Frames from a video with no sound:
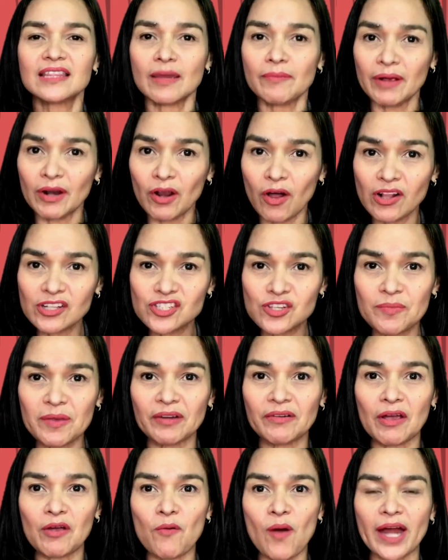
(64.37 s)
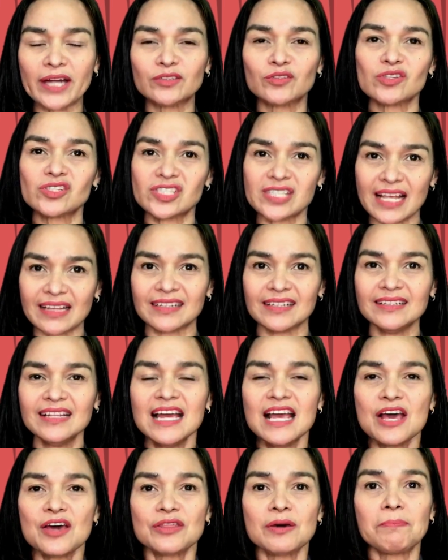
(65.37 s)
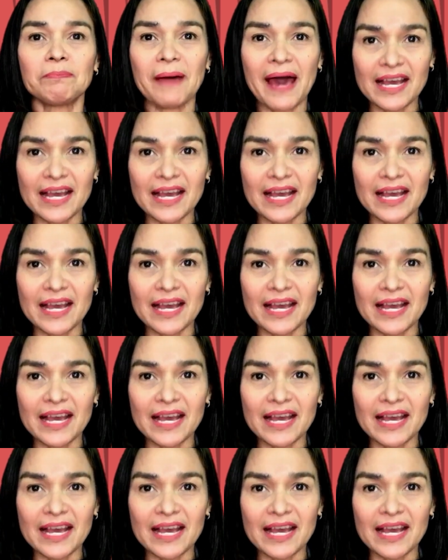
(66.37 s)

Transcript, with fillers: They will also be required to settle the